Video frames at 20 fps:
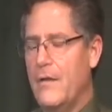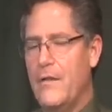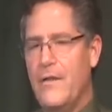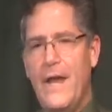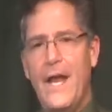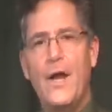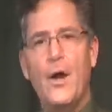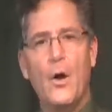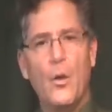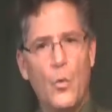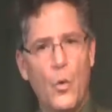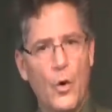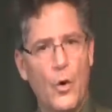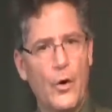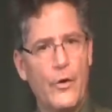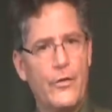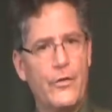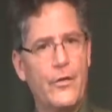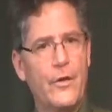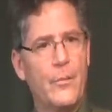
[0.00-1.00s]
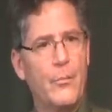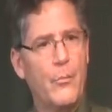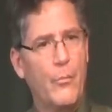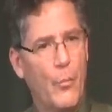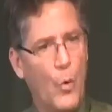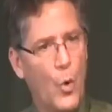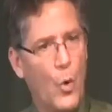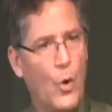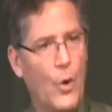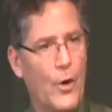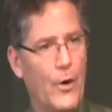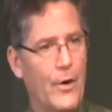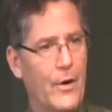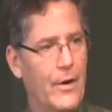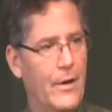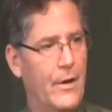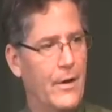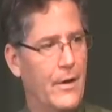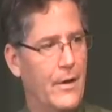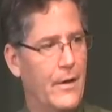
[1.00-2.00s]
They are worth more
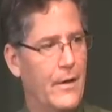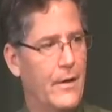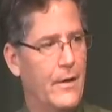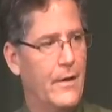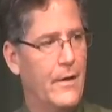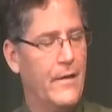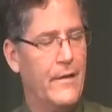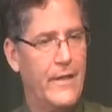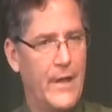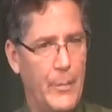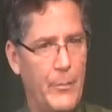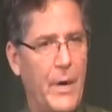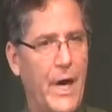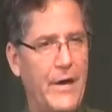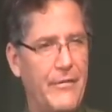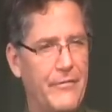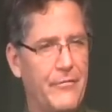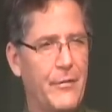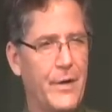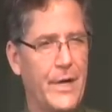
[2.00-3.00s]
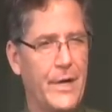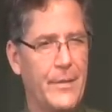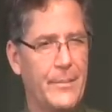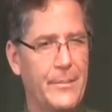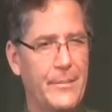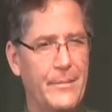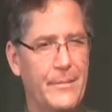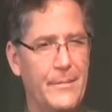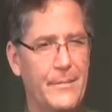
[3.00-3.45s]
than my freedom.